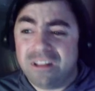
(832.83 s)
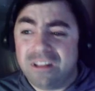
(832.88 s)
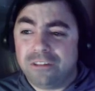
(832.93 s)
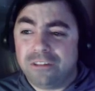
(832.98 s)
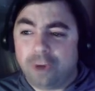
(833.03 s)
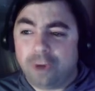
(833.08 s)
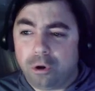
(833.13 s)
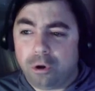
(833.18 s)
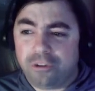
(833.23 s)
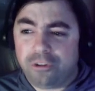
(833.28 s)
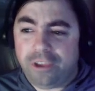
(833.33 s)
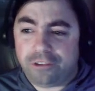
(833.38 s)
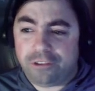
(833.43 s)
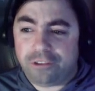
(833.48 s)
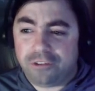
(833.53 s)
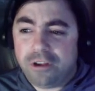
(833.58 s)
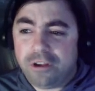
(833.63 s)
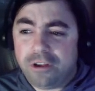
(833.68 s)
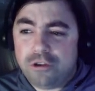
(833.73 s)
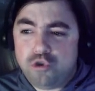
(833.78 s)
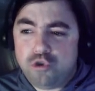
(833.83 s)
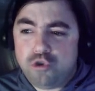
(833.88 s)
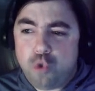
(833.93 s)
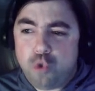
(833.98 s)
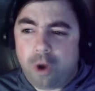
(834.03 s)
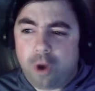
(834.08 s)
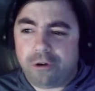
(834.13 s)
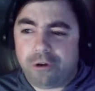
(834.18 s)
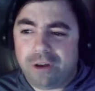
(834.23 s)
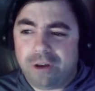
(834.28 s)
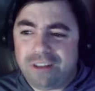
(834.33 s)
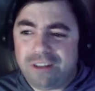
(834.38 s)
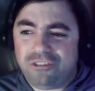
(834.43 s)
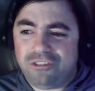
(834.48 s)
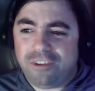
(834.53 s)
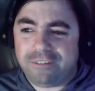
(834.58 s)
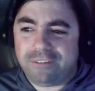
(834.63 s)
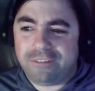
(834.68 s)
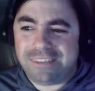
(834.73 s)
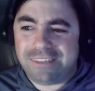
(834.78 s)
Total test,
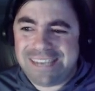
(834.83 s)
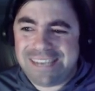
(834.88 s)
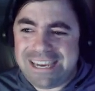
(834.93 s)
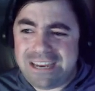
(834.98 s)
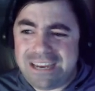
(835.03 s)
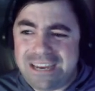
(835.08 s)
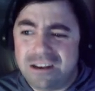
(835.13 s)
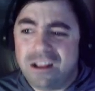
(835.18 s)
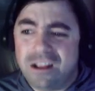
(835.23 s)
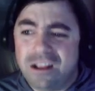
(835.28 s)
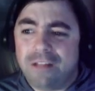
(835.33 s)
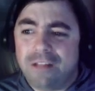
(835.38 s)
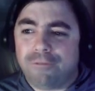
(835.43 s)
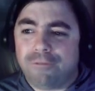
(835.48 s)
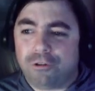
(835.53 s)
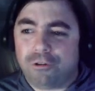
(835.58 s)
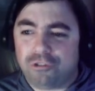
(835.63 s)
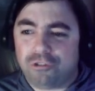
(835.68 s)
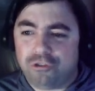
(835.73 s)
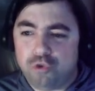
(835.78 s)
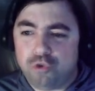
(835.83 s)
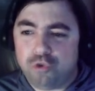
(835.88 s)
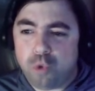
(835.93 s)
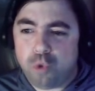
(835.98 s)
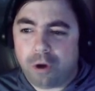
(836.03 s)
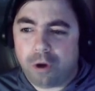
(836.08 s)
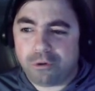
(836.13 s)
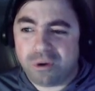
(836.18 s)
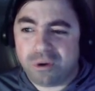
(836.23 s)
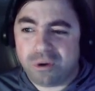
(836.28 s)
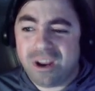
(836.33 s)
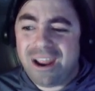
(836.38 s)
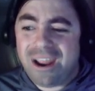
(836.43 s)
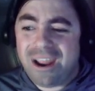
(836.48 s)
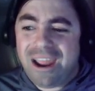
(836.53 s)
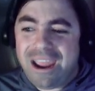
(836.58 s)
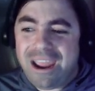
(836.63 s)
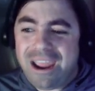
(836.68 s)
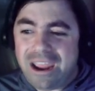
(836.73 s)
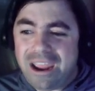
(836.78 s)
217 versus
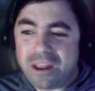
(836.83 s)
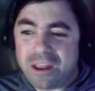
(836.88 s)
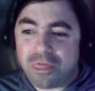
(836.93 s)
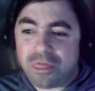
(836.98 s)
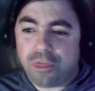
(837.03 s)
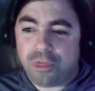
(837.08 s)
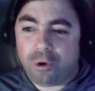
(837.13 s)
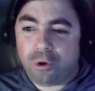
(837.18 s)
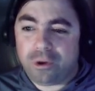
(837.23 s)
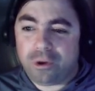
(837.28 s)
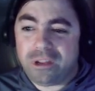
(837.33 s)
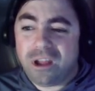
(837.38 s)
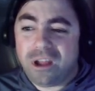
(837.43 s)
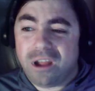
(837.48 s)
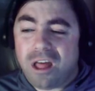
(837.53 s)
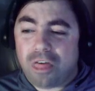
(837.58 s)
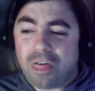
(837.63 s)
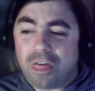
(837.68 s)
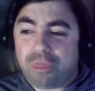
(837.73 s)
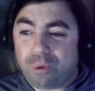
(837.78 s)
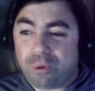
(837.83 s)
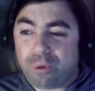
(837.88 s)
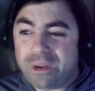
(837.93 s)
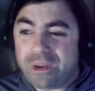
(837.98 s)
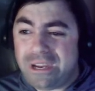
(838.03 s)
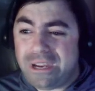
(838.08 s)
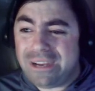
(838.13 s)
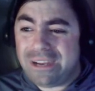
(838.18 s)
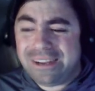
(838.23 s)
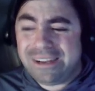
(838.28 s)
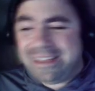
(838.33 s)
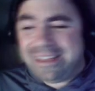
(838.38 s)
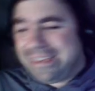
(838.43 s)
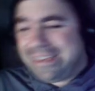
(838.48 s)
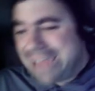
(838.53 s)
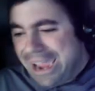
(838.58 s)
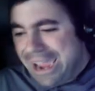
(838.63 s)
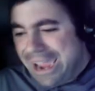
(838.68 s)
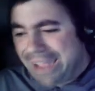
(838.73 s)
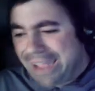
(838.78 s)
233.
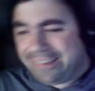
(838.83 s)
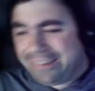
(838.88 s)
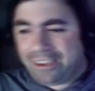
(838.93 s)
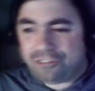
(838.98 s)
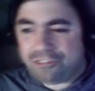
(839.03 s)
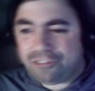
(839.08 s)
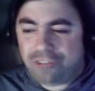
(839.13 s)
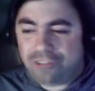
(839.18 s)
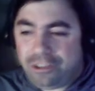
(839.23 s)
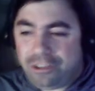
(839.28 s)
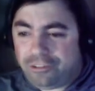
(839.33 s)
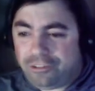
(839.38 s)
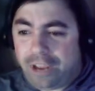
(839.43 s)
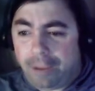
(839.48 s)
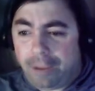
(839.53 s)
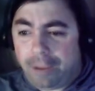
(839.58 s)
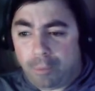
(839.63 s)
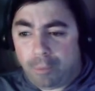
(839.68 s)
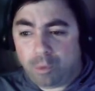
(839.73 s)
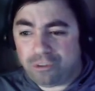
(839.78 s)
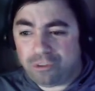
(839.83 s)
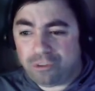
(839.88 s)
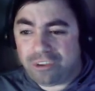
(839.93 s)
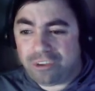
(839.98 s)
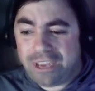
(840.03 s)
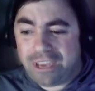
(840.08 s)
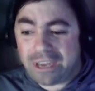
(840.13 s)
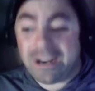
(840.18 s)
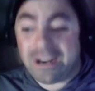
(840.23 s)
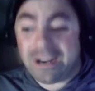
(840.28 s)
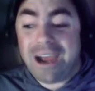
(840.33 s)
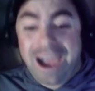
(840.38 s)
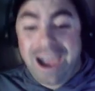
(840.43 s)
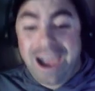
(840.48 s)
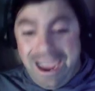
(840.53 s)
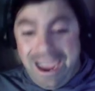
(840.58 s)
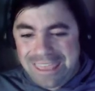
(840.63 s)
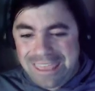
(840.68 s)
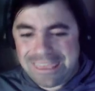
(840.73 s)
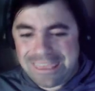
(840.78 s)
Yeah, testing's down, but once again,
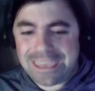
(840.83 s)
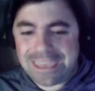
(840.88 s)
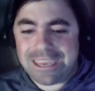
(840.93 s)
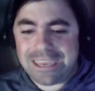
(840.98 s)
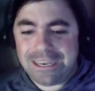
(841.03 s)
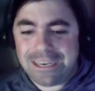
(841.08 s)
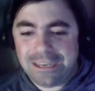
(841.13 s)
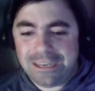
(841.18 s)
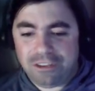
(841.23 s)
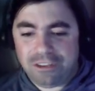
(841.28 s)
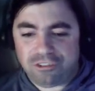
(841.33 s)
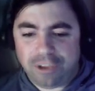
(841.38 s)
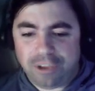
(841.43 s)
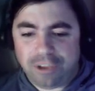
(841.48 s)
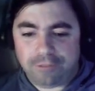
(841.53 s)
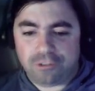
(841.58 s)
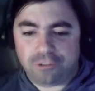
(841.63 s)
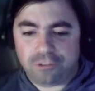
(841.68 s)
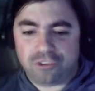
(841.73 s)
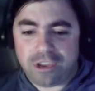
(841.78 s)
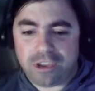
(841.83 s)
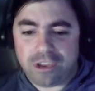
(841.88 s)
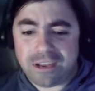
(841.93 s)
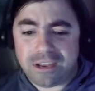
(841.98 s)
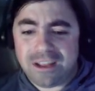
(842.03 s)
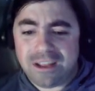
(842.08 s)
I think it is safe to say